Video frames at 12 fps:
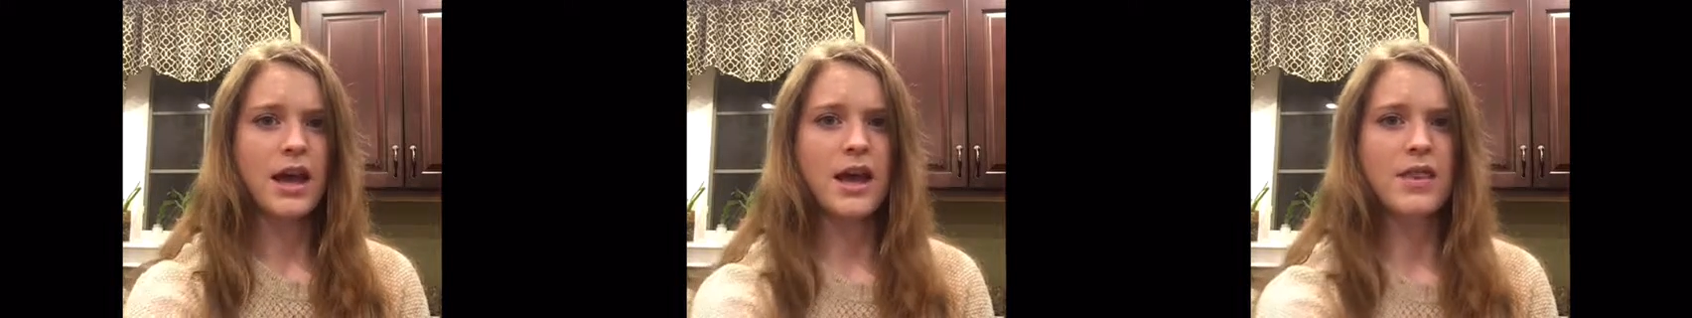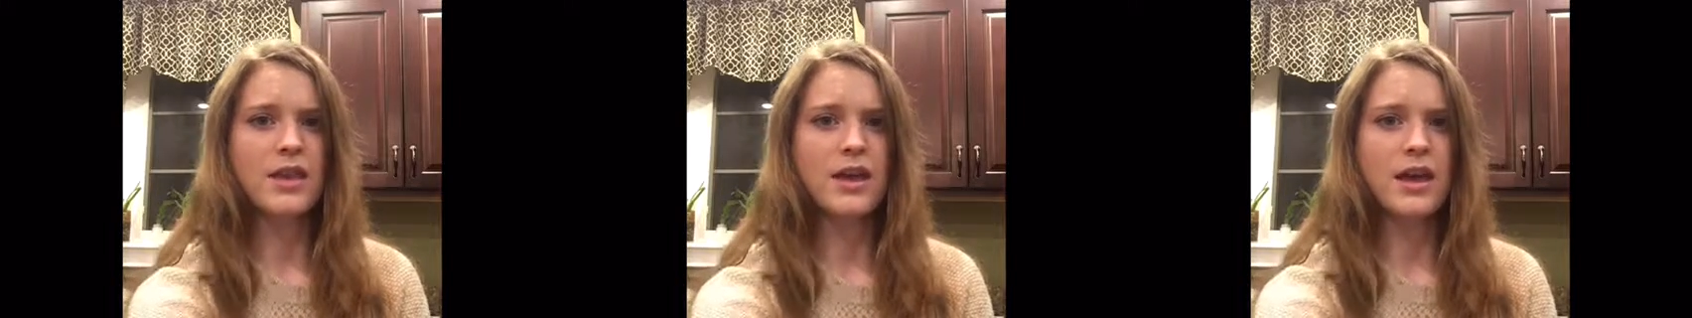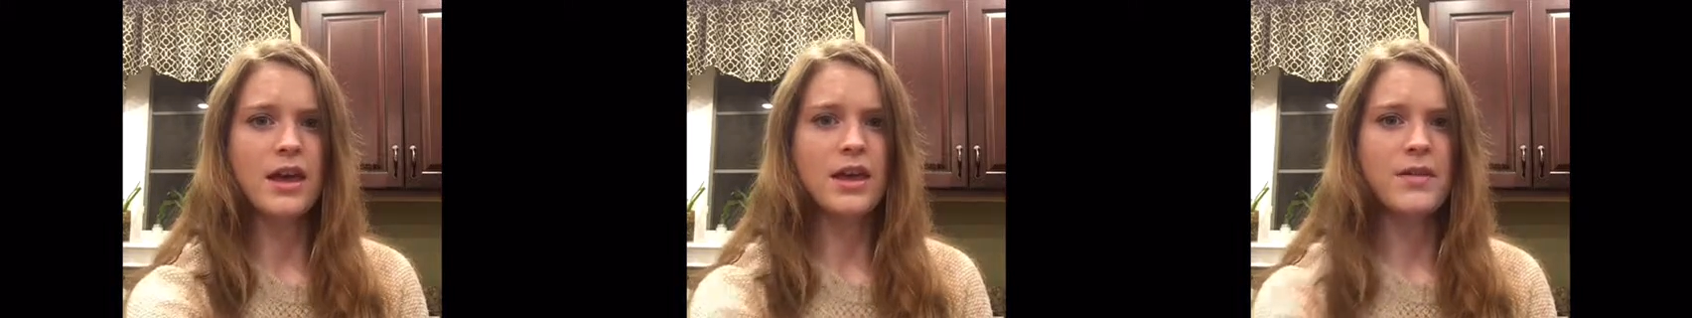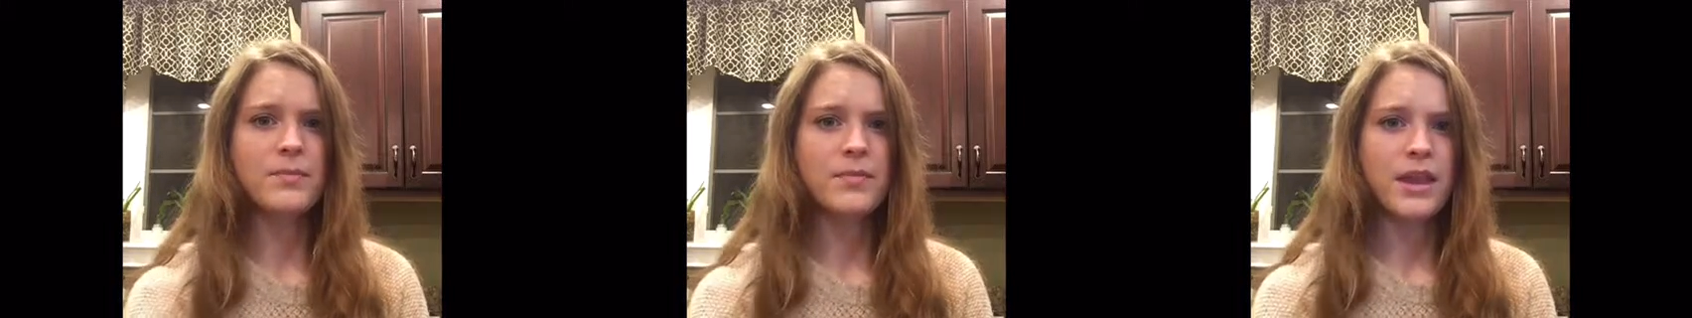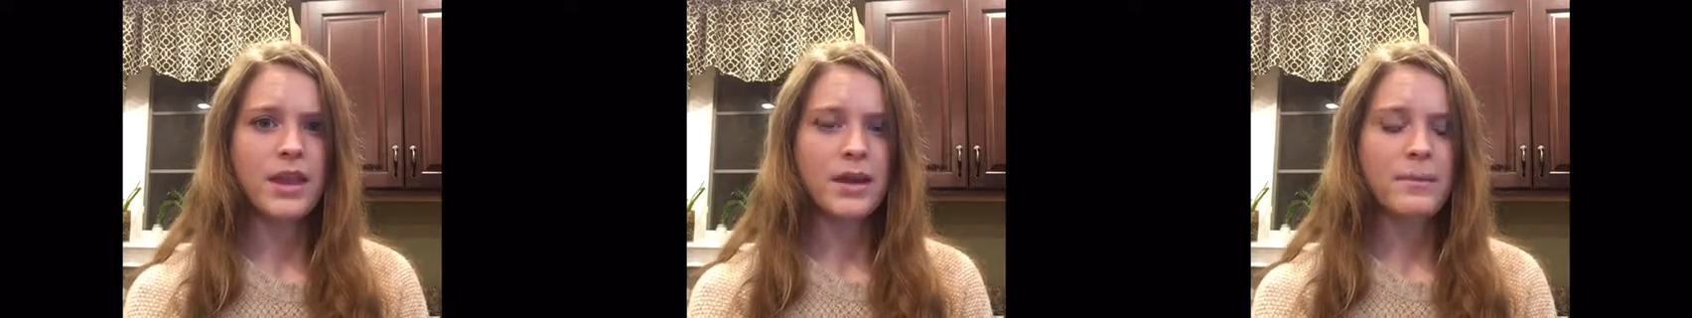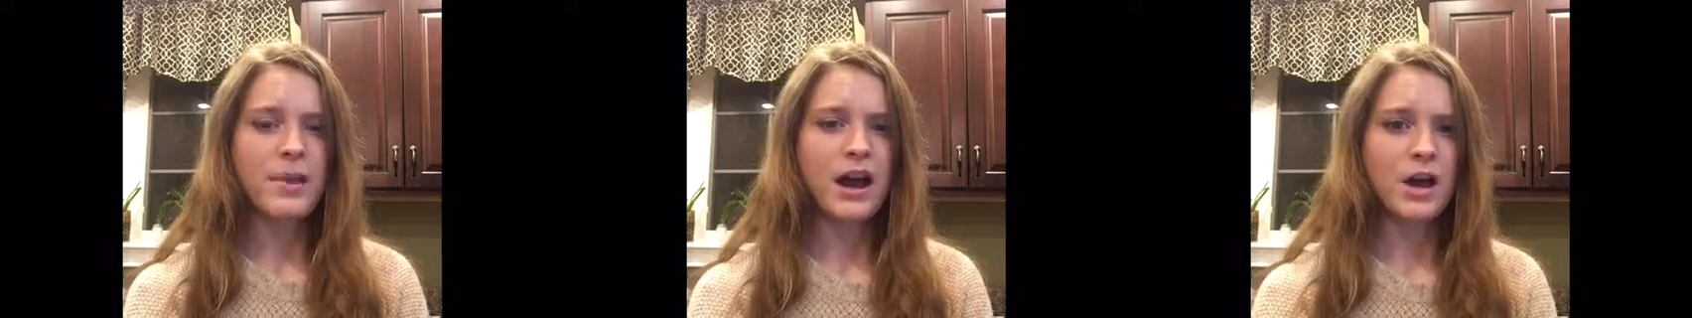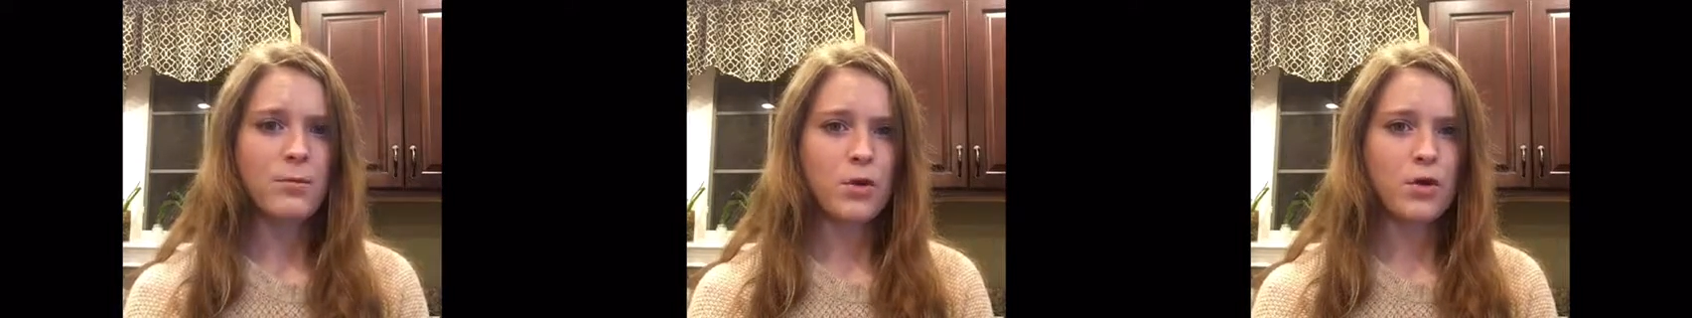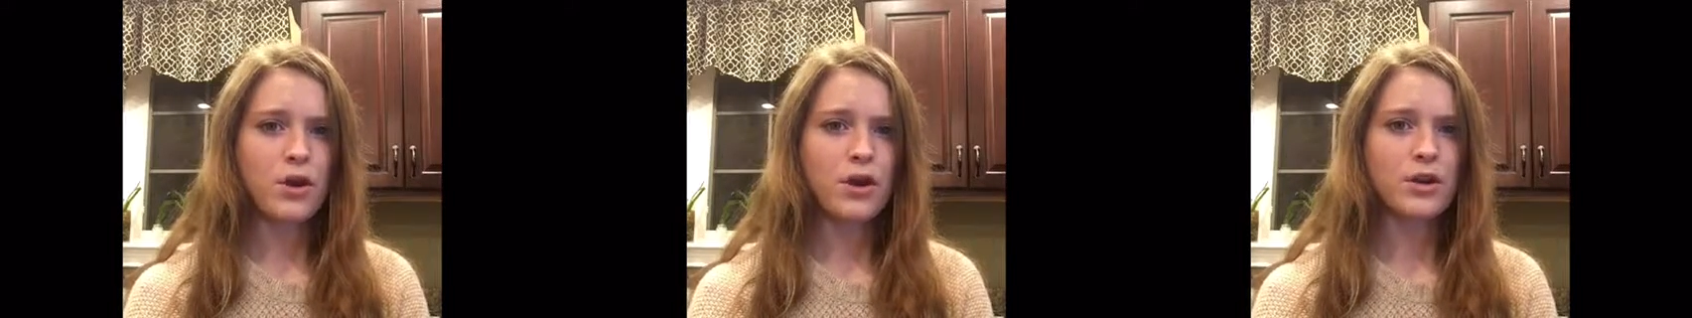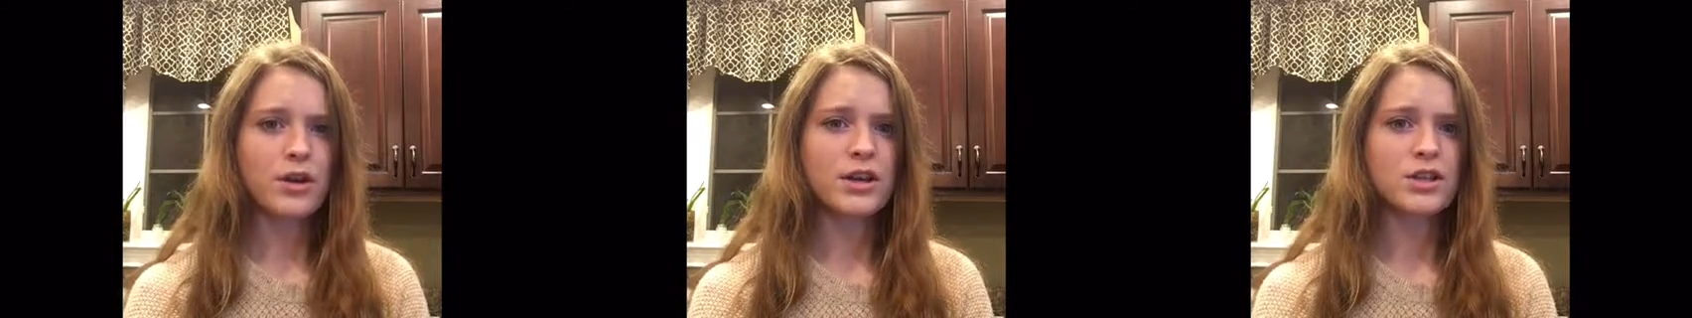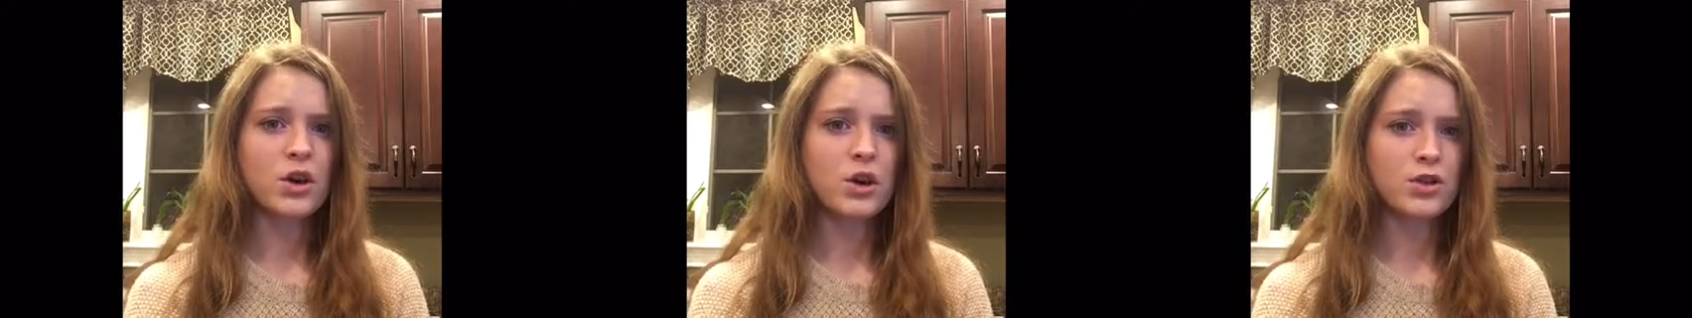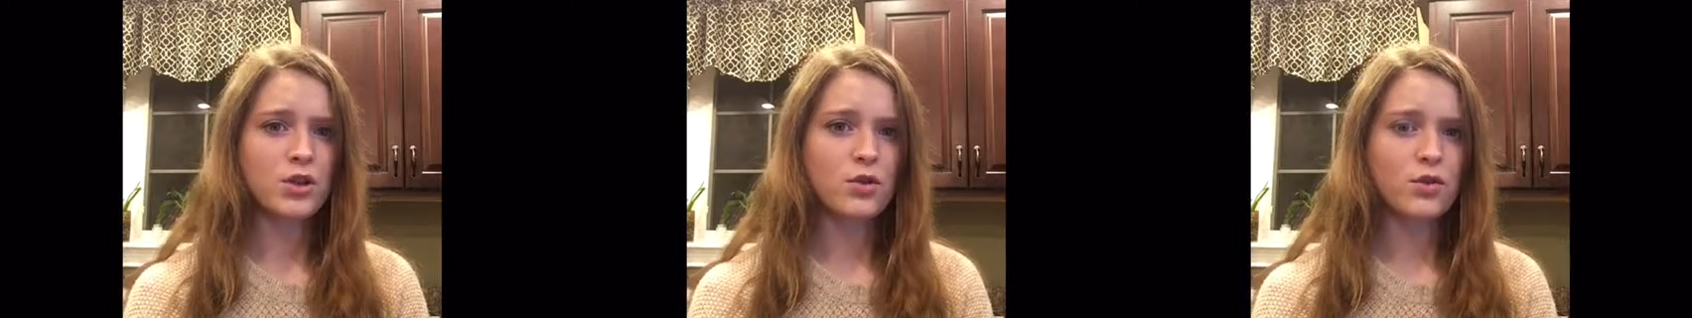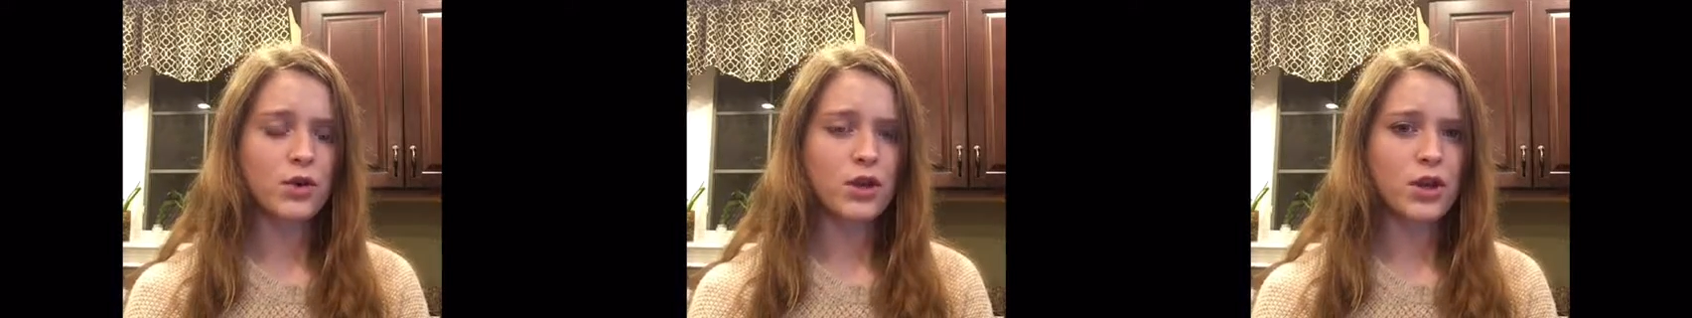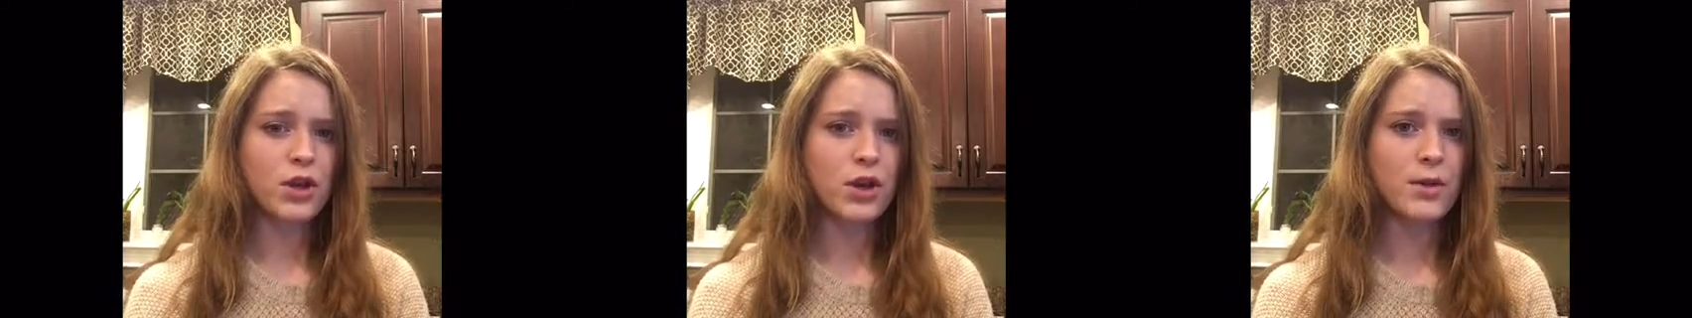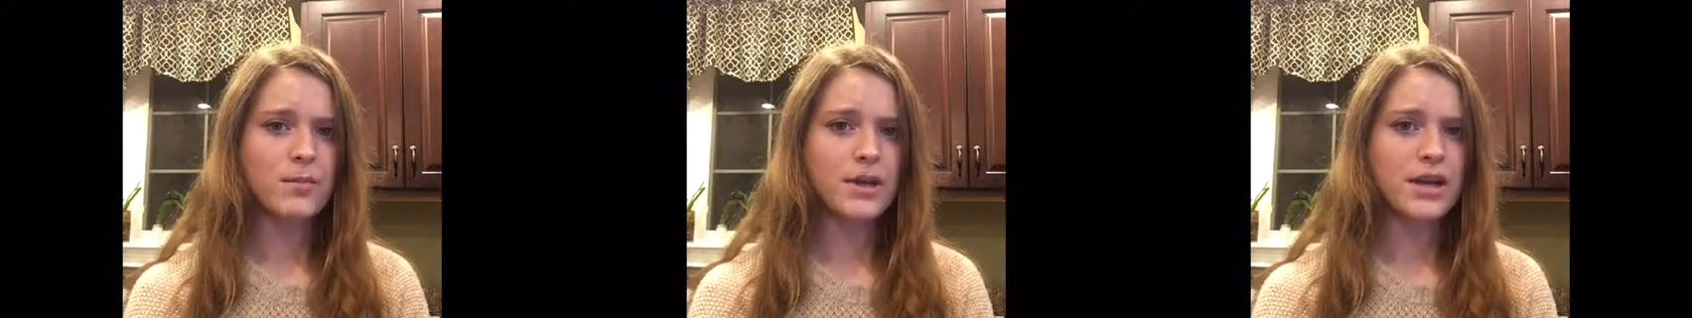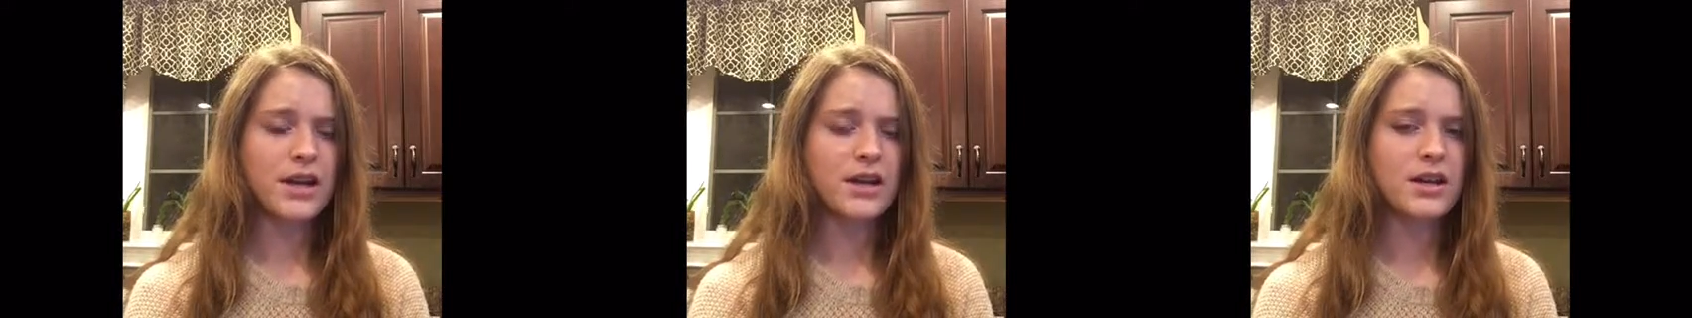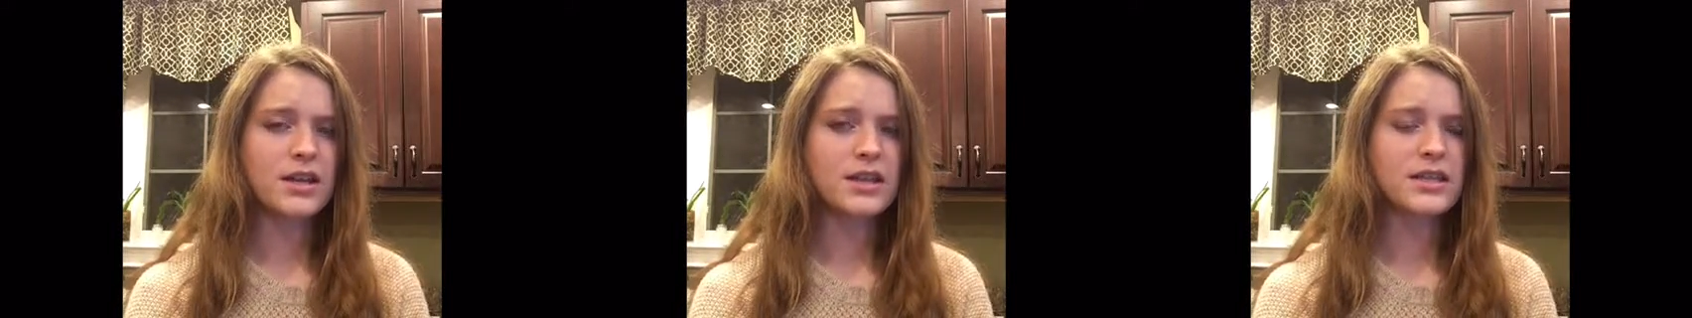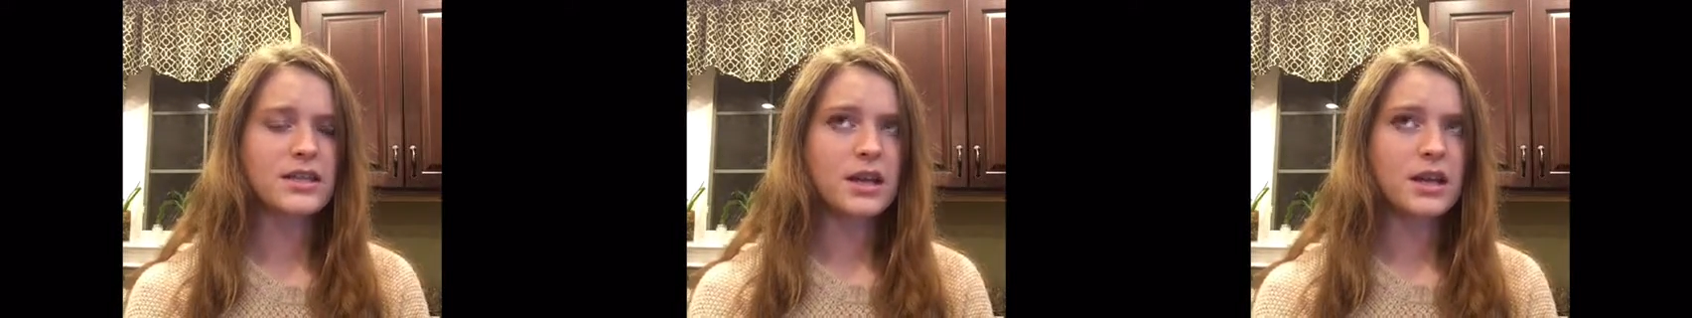And then palm oil is also really good because